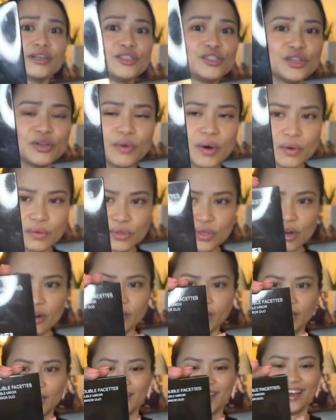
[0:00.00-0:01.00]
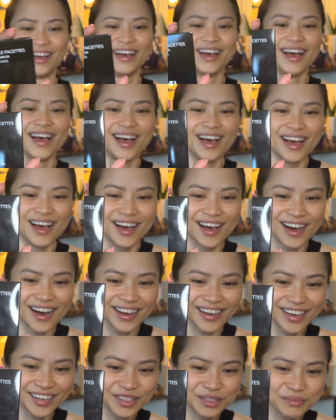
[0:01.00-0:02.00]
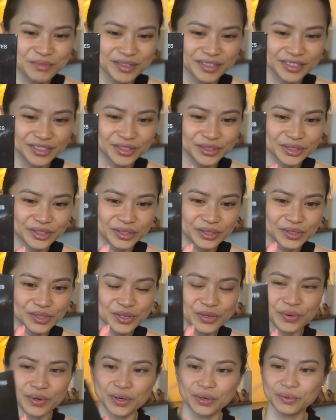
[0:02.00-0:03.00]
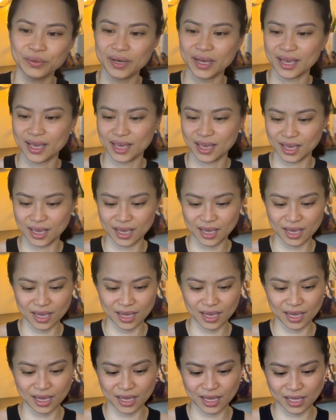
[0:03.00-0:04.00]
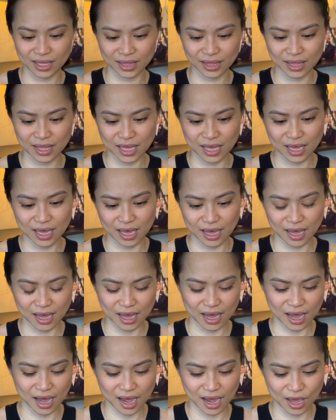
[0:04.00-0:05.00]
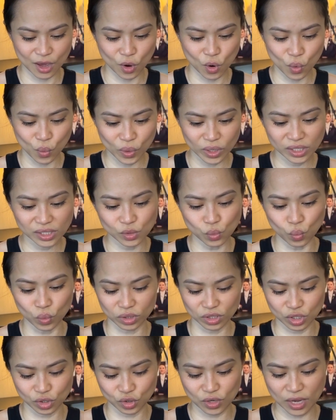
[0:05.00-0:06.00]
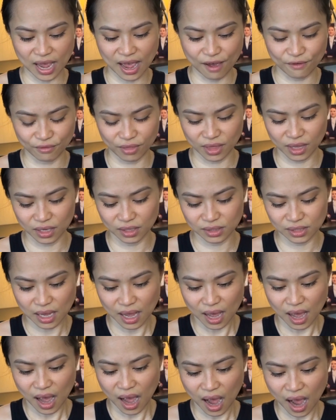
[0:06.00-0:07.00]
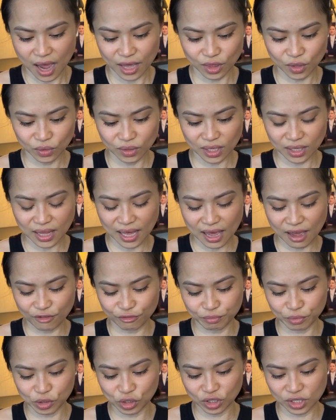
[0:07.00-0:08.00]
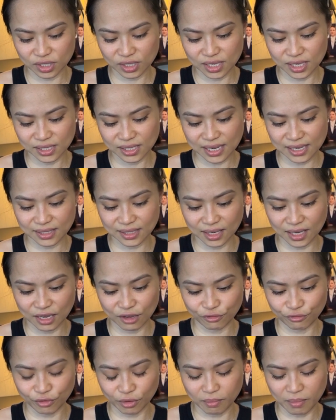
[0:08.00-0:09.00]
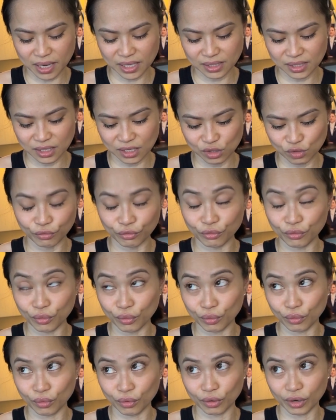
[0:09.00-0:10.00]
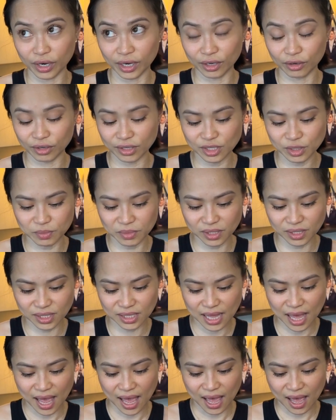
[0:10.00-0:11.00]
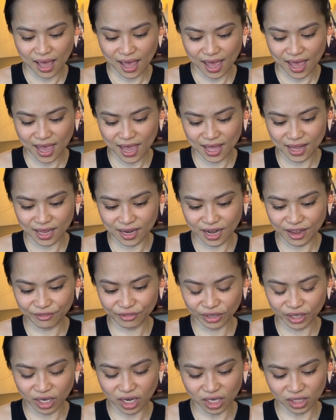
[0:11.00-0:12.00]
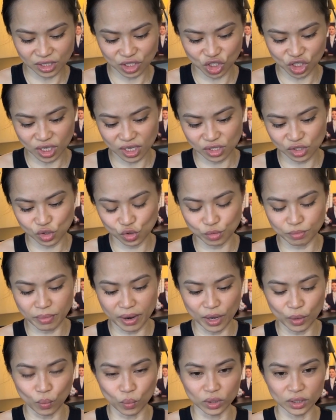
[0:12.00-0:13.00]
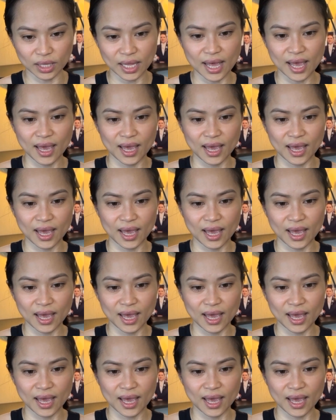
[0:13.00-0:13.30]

Duo. Sorry. I got the Mirror Duo, and I always wanted to have this. I know that I have purchased this as a gift for my sis for Christmas, and I never got the chance to buy one.